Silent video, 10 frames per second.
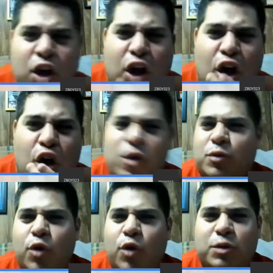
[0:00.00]

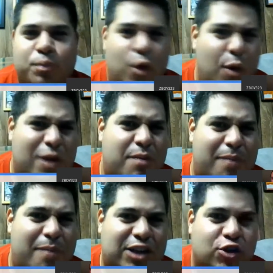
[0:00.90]
who had the
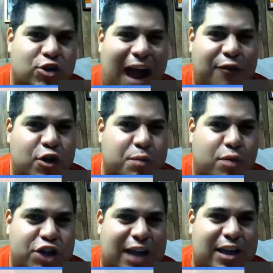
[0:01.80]
best draft and who's
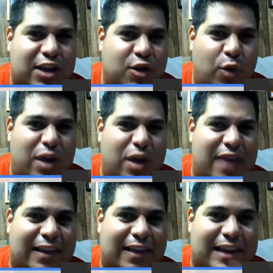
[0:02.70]
projected to win
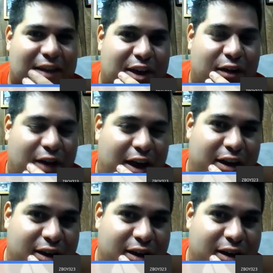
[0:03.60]
that league that you're in?